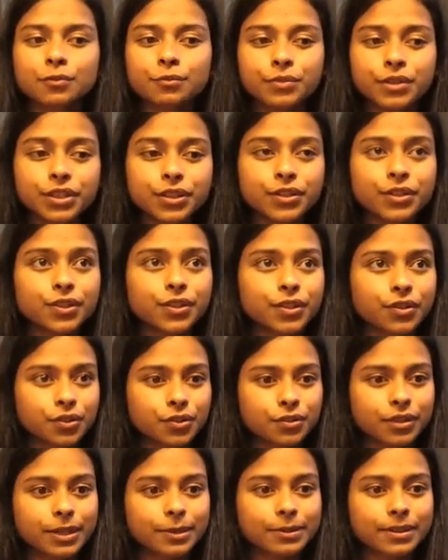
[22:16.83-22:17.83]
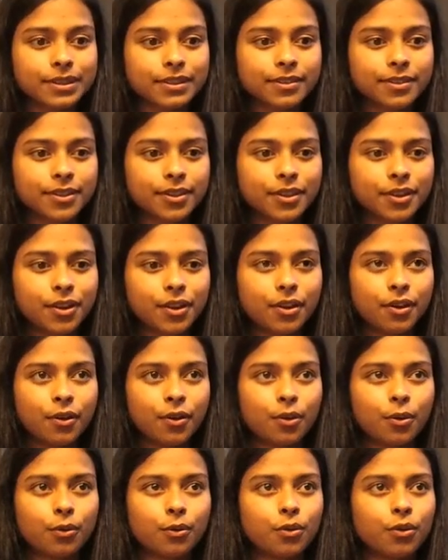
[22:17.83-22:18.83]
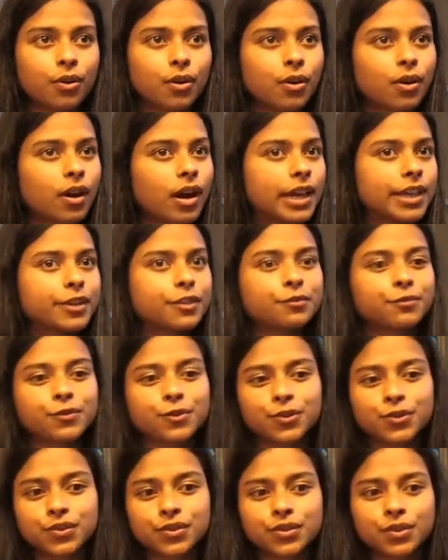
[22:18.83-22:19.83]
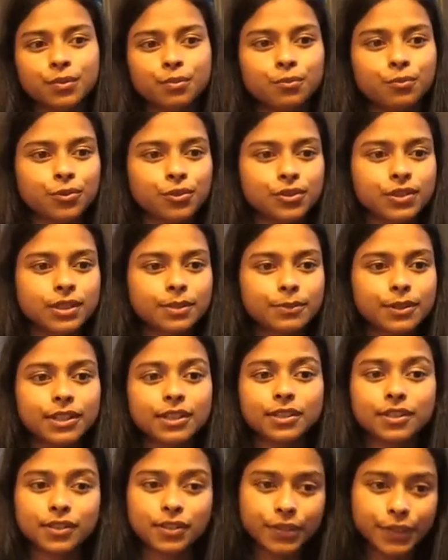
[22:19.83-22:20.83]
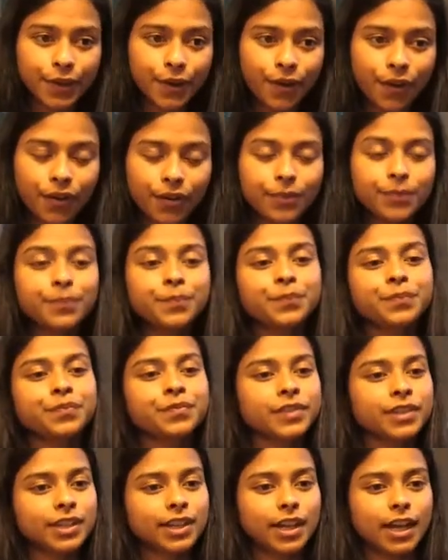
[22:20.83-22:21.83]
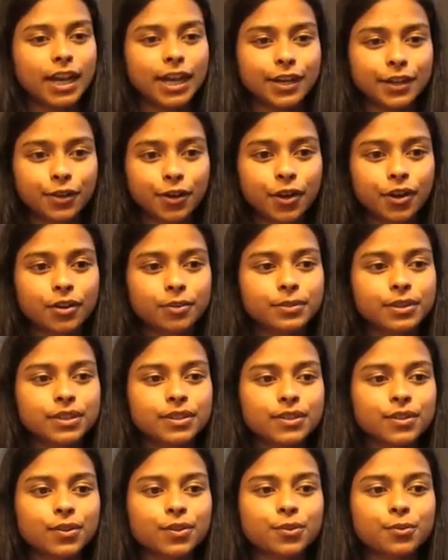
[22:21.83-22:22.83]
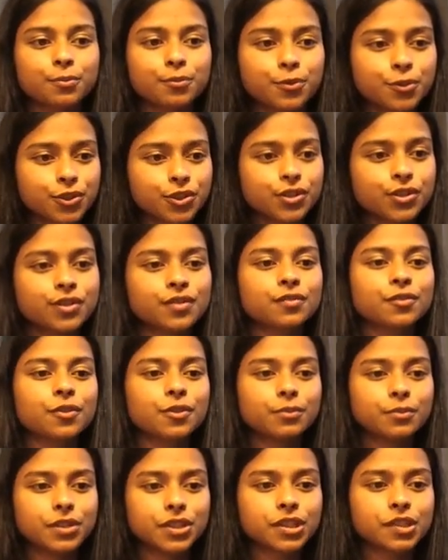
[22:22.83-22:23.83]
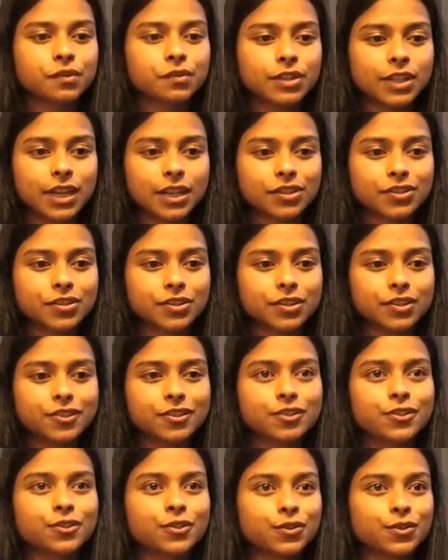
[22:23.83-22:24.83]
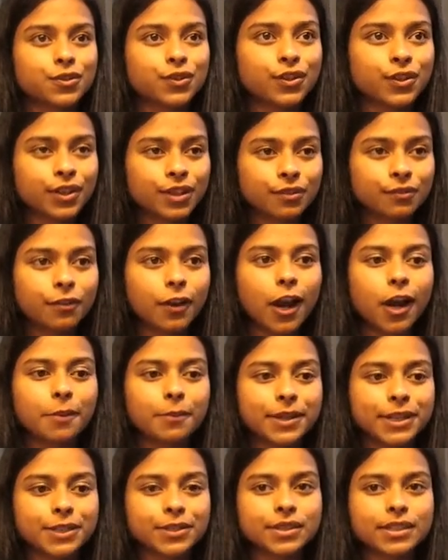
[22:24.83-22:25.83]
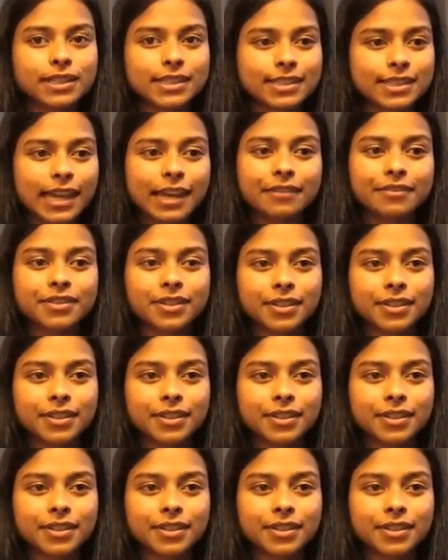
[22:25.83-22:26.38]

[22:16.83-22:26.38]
Which do you agree with? Or are your views more similar to Stern, an economist who pushes for emission reductions to environmentally safe